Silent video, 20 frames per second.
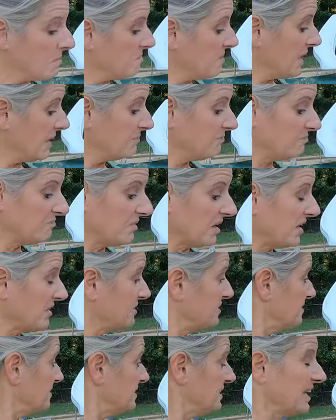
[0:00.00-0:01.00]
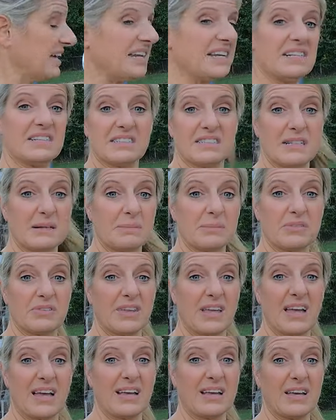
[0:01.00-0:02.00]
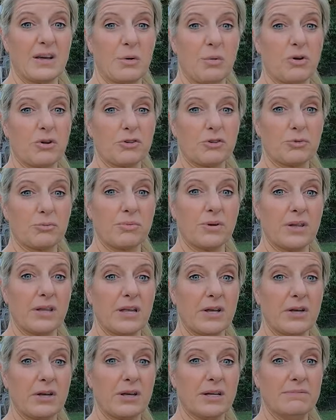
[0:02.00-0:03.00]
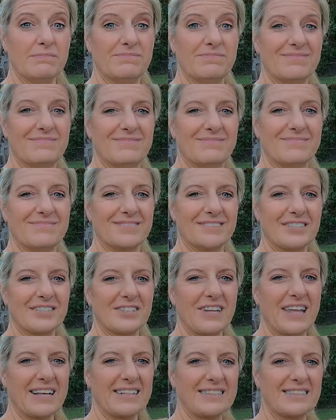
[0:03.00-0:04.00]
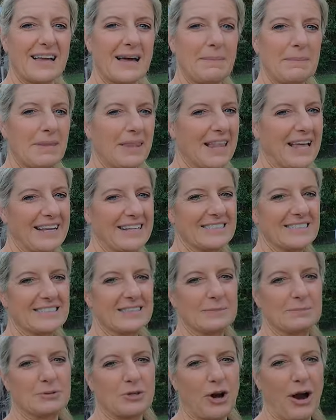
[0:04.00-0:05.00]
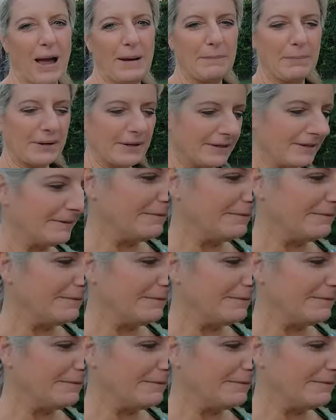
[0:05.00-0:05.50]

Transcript: But other than that, it seems like it works really good. Till next time, like and subscribe.